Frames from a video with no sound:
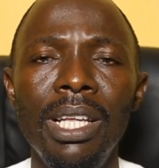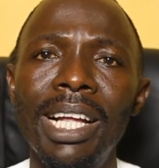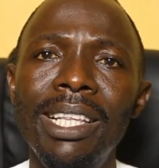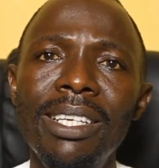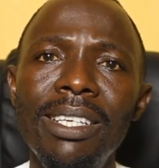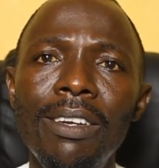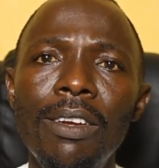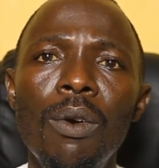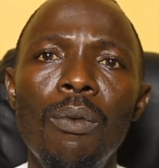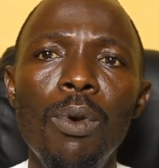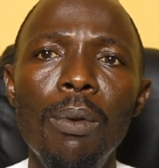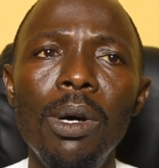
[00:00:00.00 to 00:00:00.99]
I
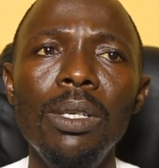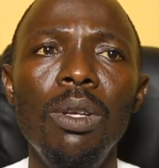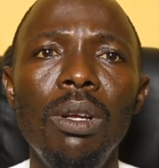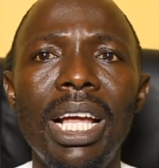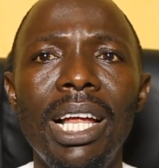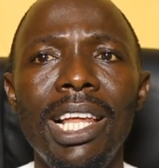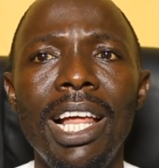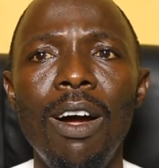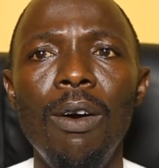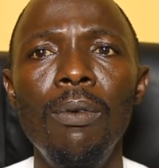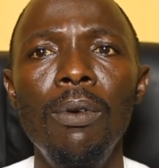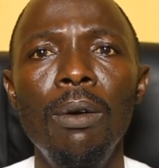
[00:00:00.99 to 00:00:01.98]
think we must not
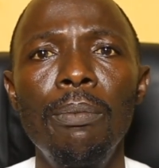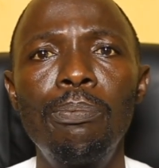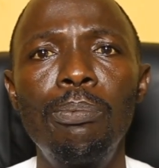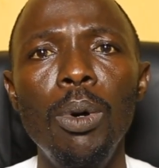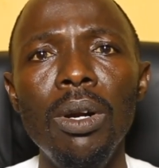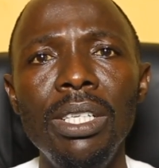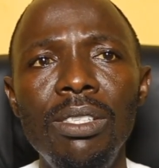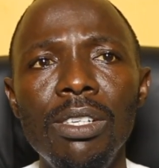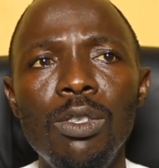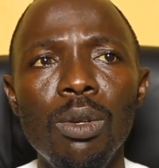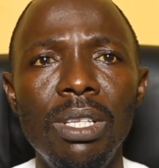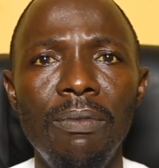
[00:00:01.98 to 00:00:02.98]
allow
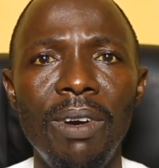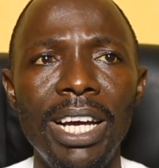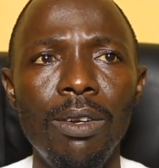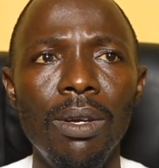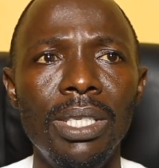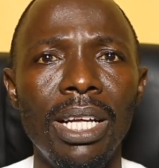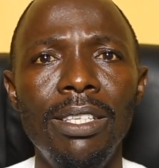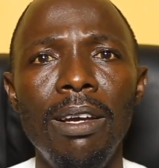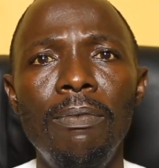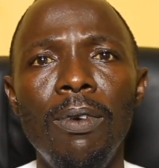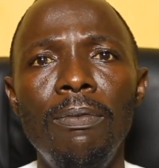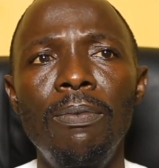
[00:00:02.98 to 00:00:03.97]
politics to divide us and
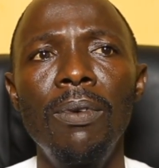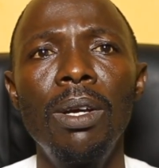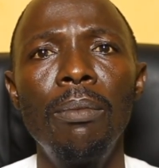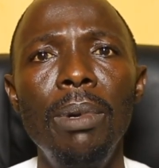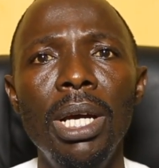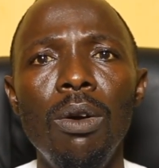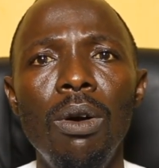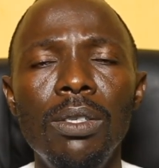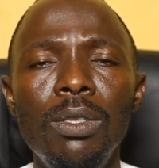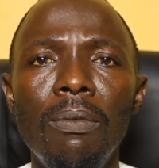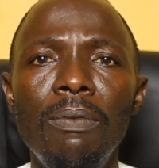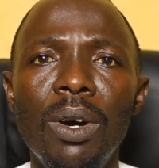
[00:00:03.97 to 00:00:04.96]
therefore make
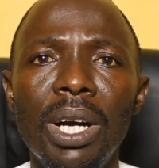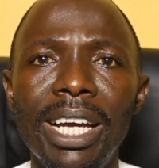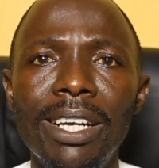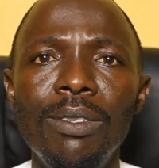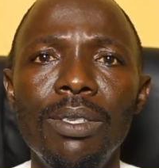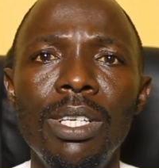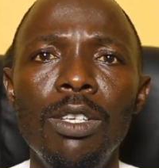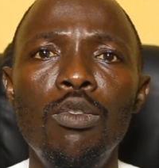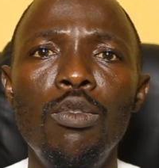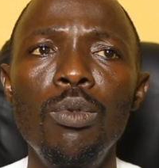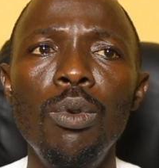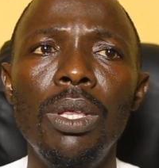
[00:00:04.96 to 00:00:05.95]
us to forget
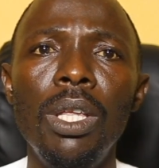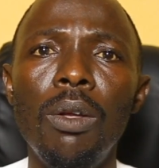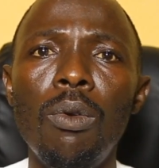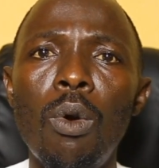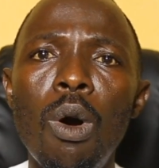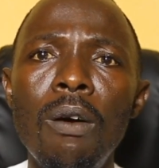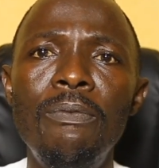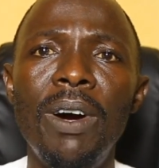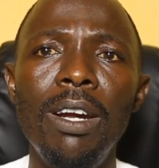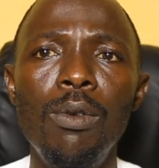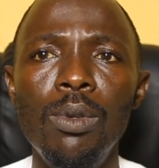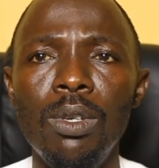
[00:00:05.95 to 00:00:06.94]
the core
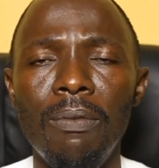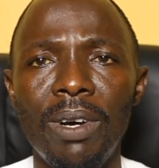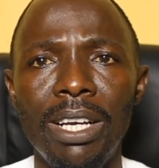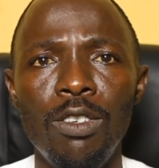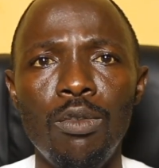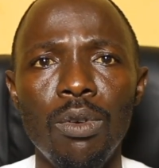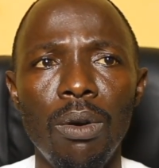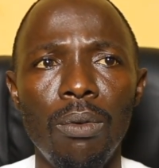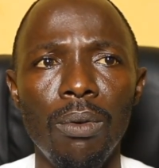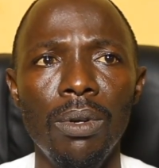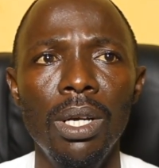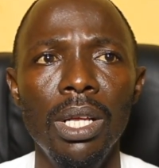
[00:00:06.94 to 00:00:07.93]
values of our
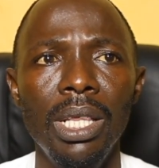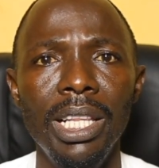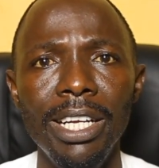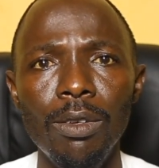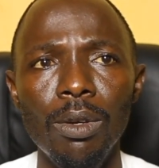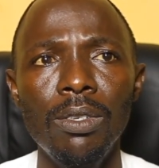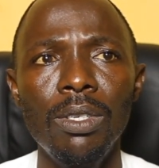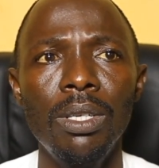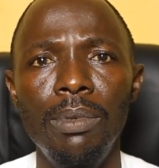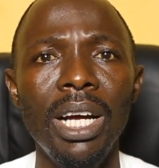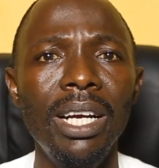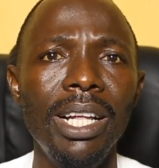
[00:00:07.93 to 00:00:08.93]
struggle. Let us
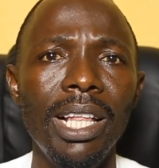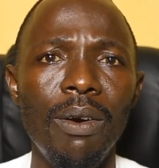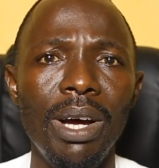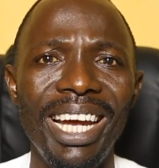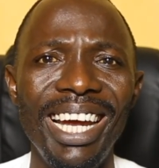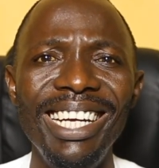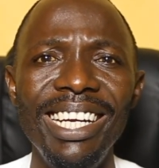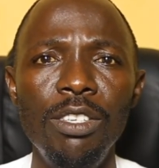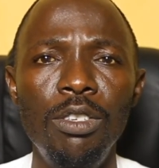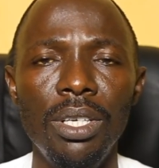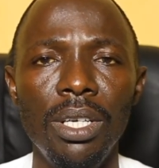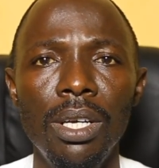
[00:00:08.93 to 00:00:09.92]
channel our
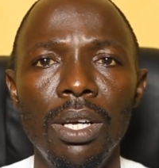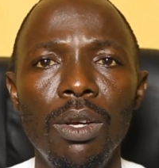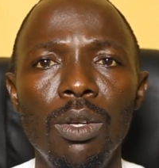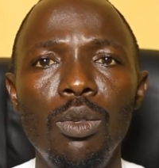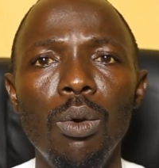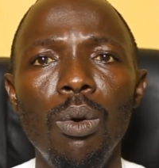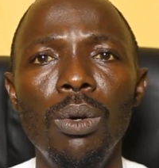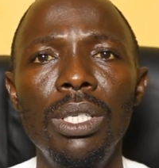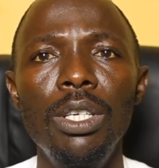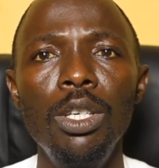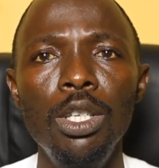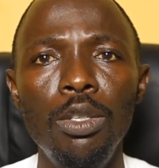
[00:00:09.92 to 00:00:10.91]
energy to
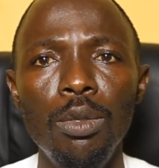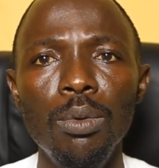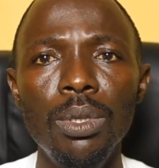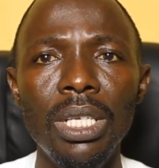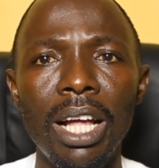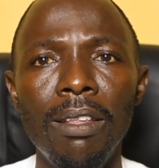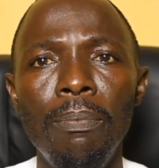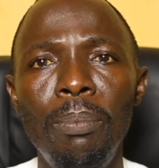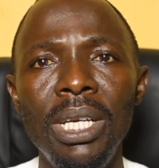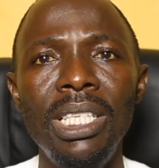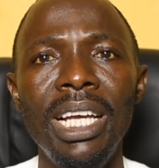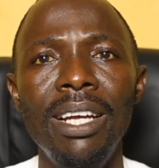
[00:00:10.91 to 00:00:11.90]
the issues that
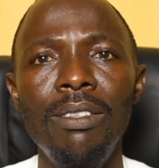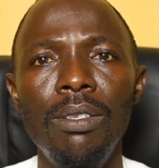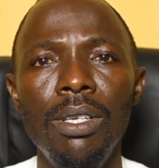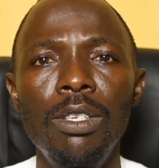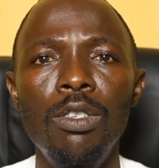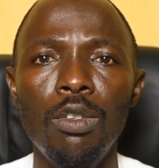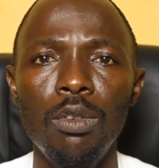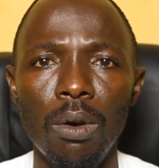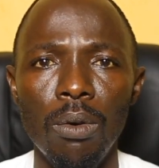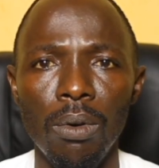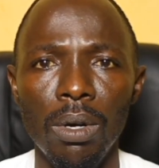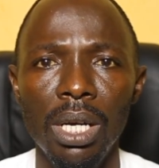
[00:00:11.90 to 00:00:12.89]
bettered this
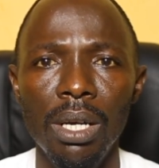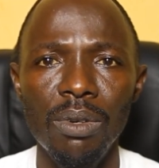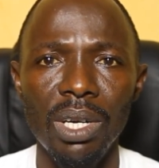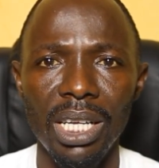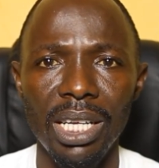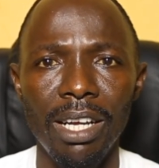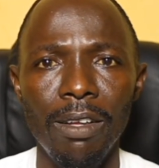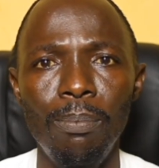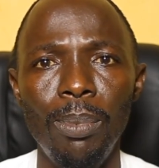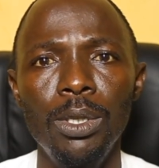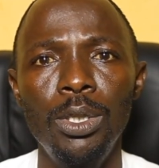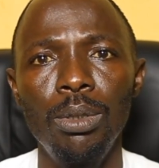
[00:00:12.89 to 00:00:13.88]
struggle rather
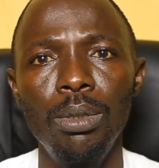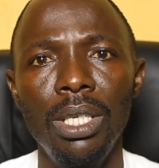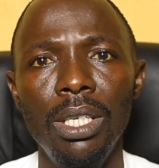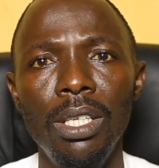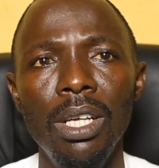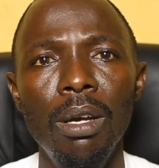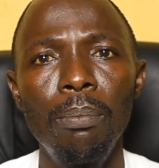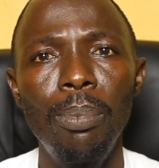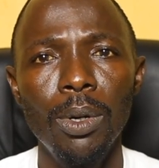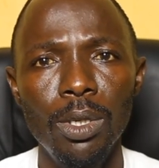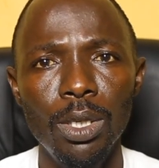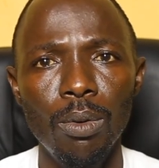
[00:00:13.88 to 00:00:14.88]
than pursuing
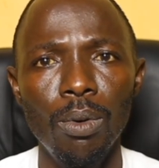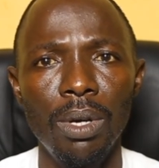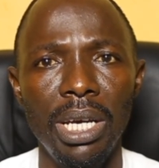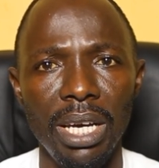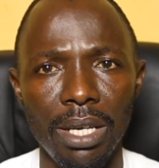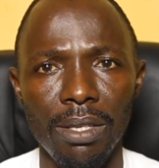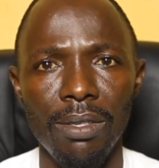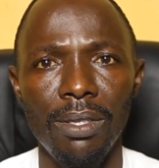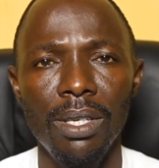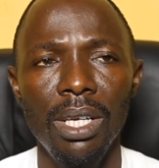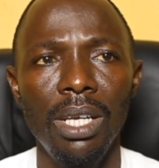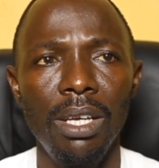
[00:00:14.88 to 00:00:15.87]
political
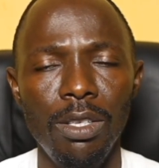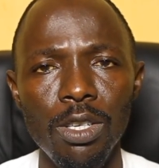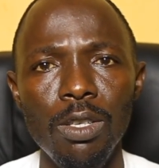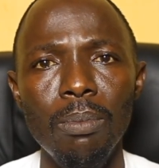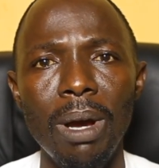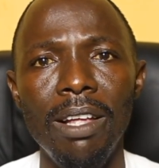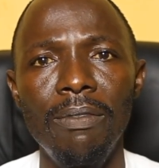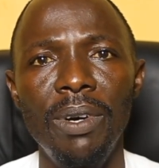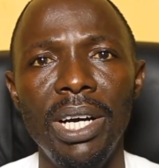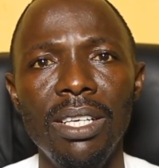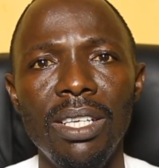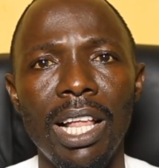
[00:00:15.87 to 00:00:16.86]
gains. It is my
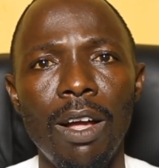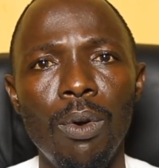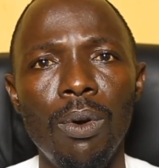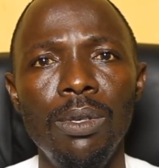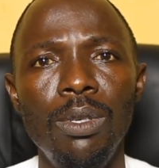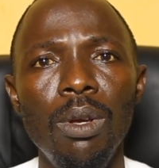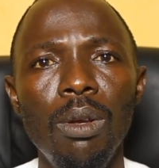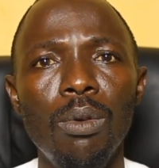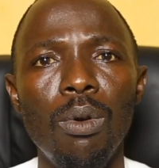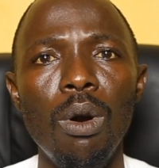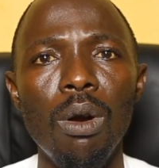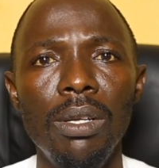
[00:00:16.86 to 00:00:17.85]
advice, and I will continue
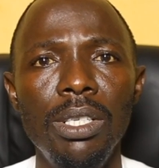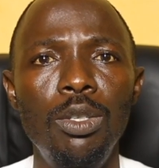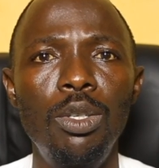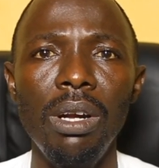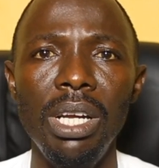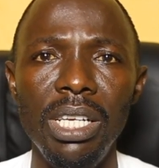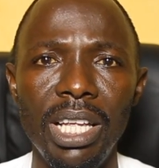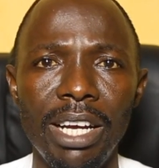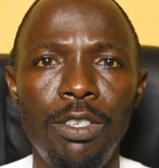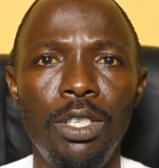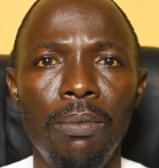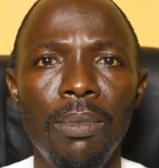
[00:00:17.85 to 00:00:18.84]
to call on the Ijaw
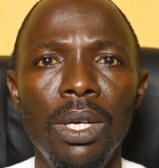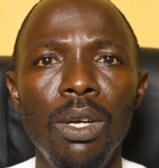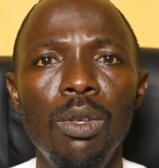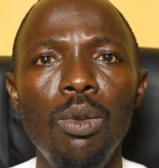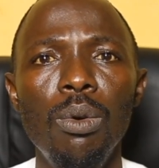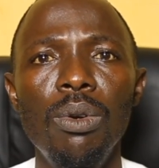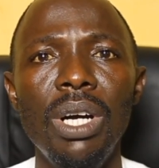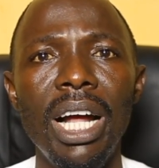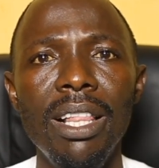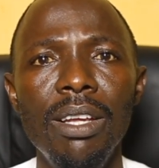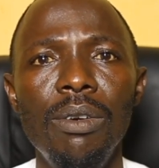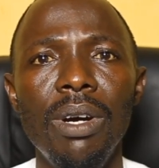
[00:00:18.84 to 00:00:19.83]
leadership to
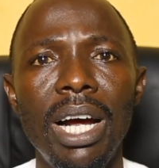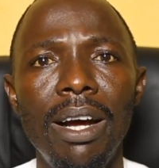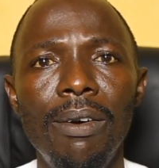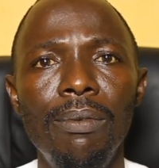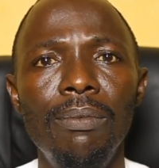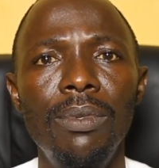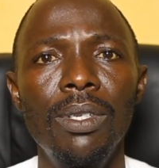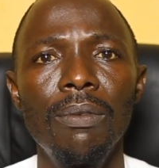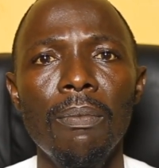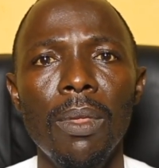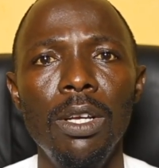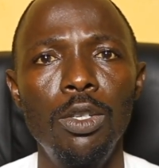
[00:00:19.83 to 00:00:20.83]
rally around
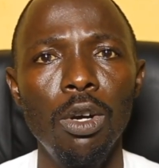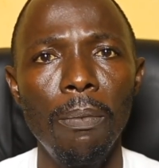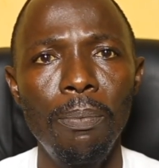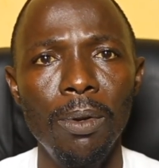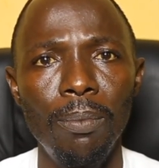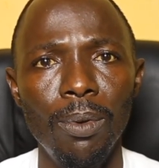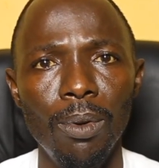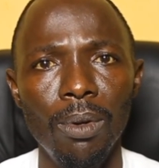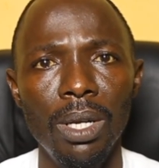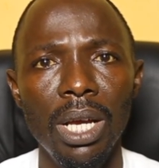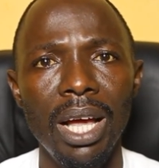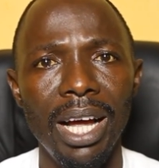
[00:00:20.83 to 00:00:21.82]
the Ijaw
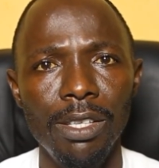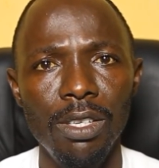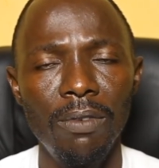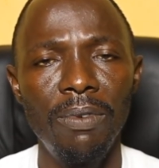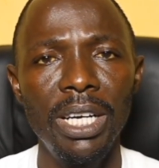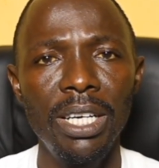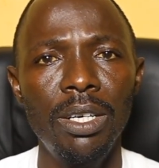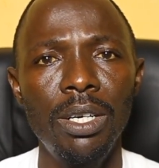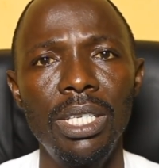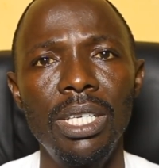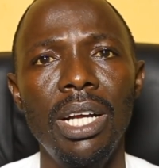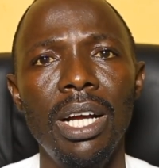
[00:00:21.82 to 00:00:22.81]
people at this very
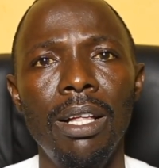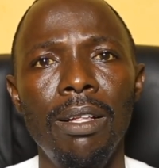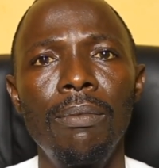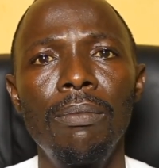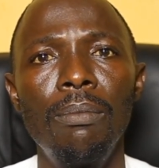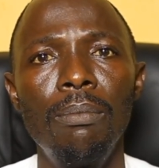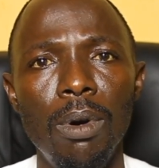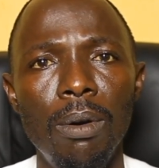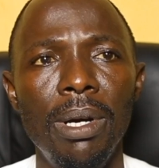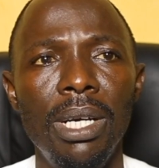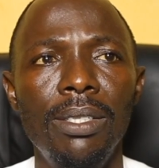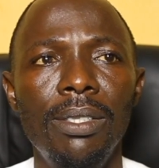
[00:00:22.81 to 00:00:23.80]
critical
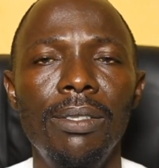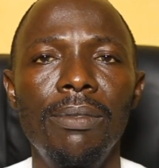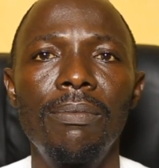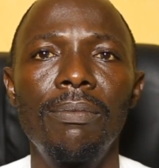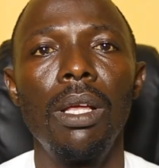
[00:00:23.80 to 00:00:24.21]
moment.